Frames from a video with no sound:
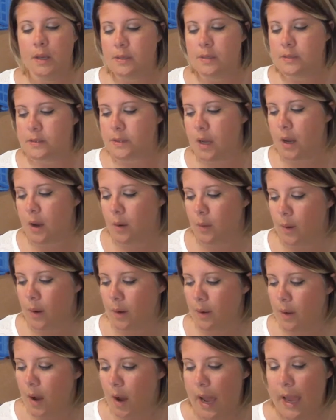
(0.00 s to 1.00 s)
So
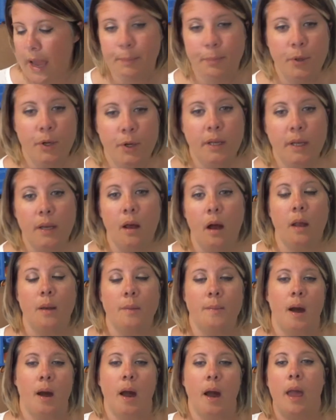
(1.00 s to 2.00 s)
I put it
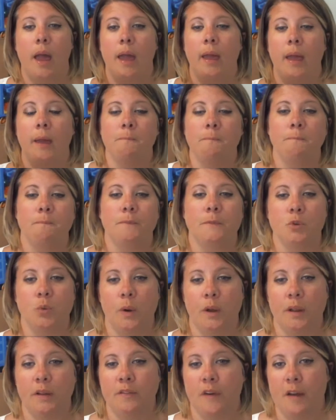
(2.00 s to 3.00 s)
on my
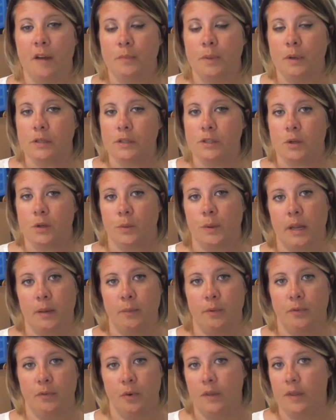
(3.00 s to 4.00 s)
25 books to read
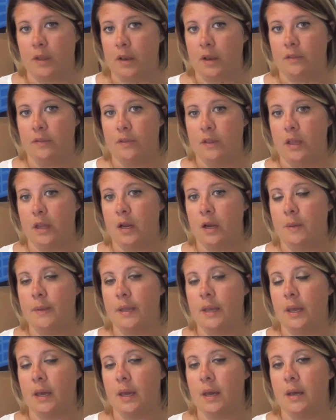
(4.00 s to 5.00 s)
before the end of the year
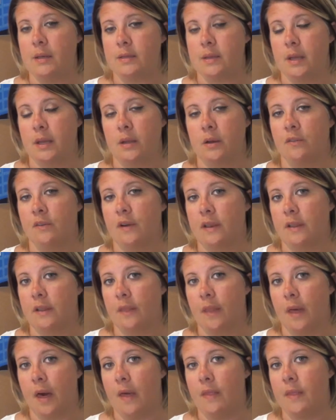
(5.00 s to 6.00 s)
because I knew if I did
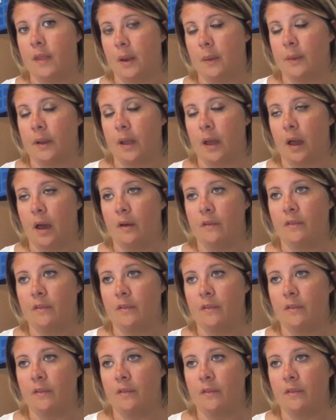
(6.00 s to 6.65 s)
that I would have